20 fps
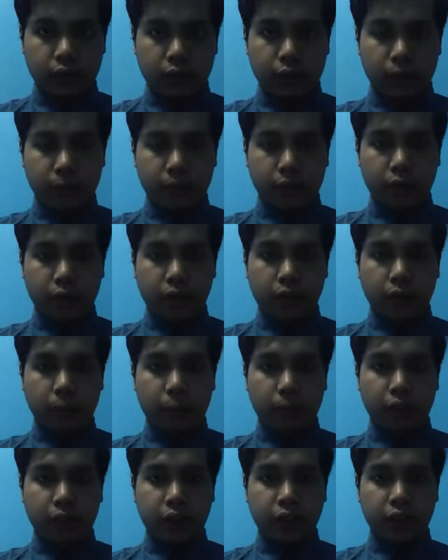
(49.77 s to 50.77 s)
I'm also
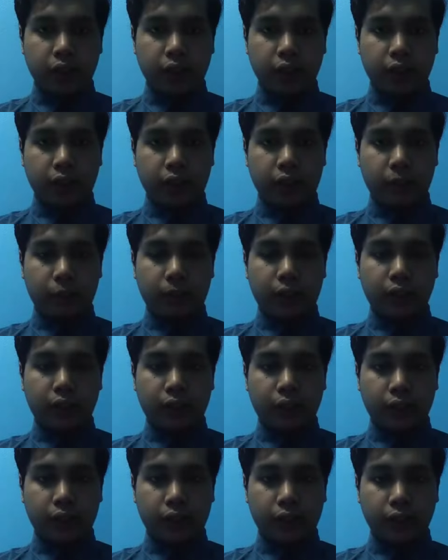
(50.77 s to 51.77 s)
passionate in my
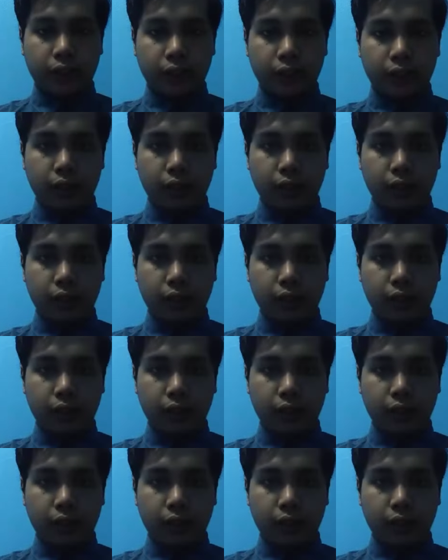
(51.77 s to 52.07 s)
study